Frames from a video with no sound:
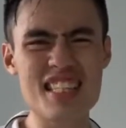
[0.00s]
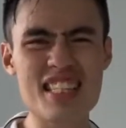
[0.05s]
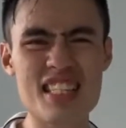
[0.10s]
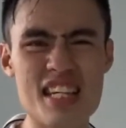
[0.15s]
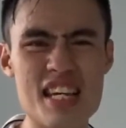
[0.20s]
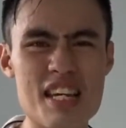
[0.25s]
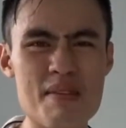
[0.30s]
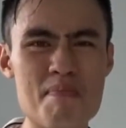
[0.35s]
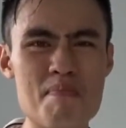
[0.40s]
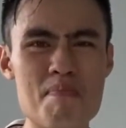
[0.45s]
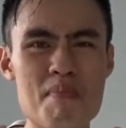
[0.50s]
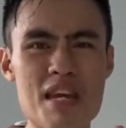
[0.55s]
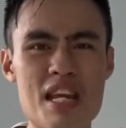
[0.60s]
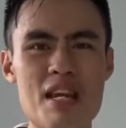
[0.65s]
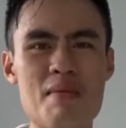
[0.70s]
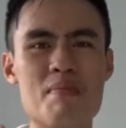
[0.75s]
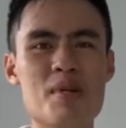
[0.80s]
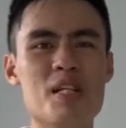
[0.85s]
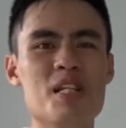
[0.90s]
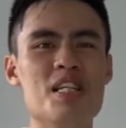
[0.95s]
is a
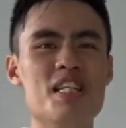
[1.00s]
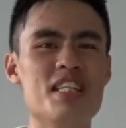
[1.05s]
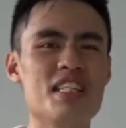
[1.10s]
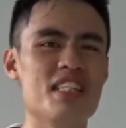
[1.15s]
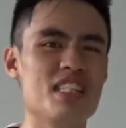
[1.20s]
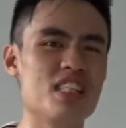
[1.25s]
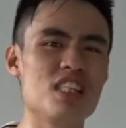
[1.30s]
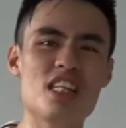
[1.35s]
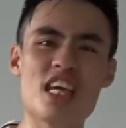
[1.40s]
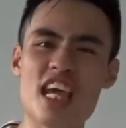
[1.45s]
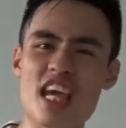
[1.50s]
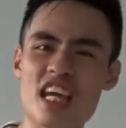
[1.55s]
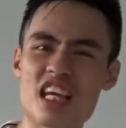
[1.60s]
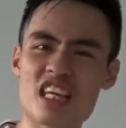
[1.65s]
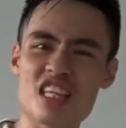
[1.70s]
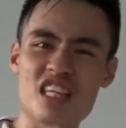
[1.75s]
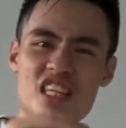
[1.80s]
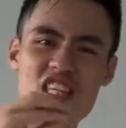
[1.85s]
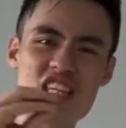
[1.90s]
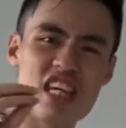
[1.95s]

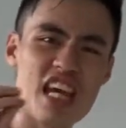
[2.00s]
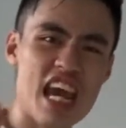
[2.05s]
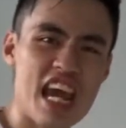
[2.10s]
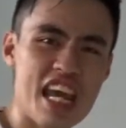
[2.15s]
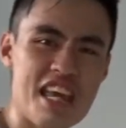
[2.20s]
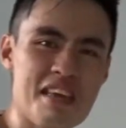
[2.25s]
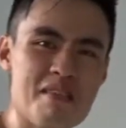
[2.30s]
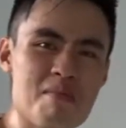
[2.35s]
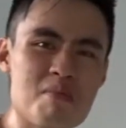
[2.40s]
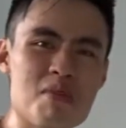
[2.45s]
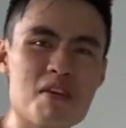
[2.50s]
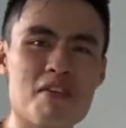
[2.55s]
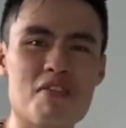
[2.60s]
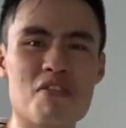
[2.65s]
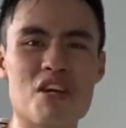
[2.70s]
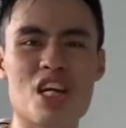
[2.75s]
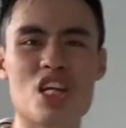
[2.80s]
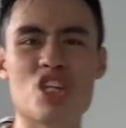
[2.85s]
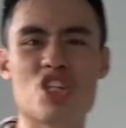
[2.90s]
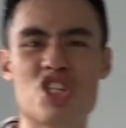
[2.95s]
minimalistic,
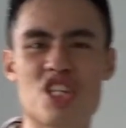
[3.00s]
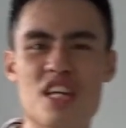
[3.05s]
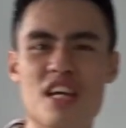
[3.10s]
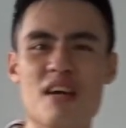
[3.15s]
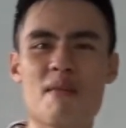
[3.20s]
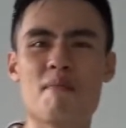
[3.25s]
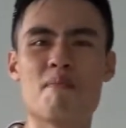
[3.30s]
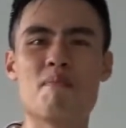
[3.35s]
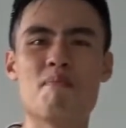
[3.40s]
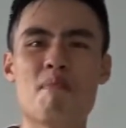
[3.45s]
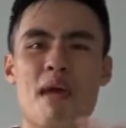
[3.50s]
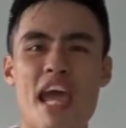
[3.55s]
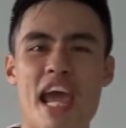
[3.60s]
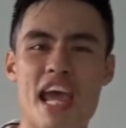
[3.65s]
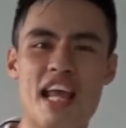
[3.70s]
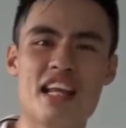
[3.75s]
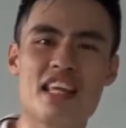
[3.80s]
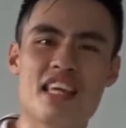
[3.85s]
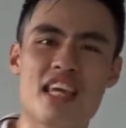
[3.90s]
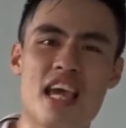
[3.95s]
gamerish
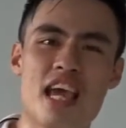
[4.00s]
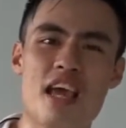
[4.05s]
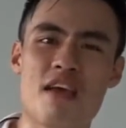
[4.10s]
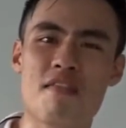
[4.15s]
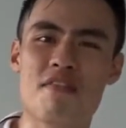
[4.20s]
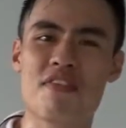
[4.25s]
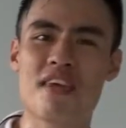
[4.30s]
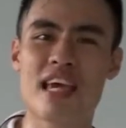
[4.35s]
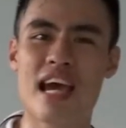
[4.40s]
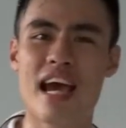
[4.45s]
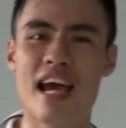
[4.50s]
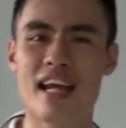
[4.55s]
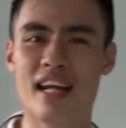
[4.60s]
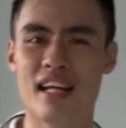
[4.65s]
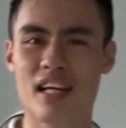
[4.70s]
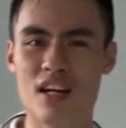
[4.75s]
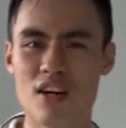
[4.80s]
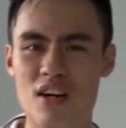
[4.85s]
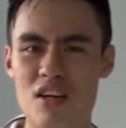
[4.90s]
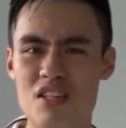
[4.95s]
man cave kind
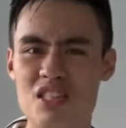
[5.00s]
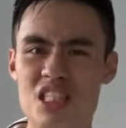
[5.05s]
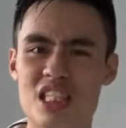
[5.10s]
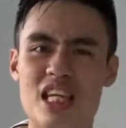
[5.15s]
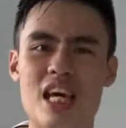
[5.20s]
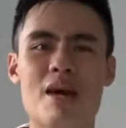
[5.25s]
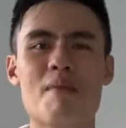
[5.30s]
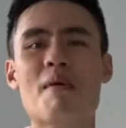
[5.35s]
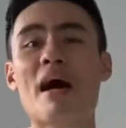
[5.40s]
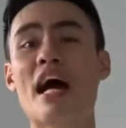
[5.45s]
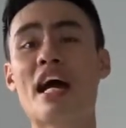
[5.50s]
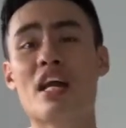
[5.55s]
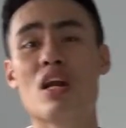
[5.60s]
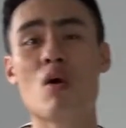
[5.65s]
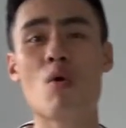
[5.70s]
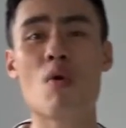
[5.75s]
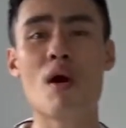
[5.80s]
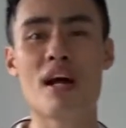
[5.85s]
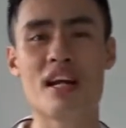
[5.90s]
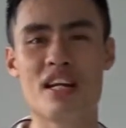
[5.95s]
of concept. I
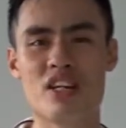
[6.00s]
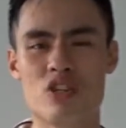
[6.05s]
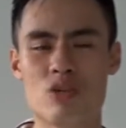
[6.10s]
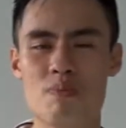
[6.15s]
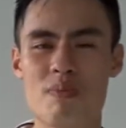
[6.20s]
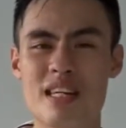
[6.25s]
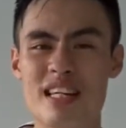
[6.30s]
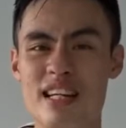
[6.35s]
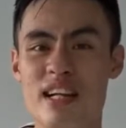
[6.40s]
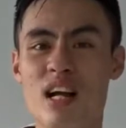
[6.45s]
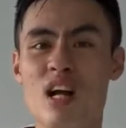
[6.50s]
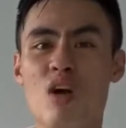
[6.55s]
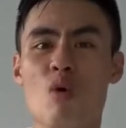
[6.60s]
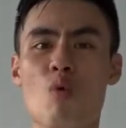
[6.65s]
don't want it to be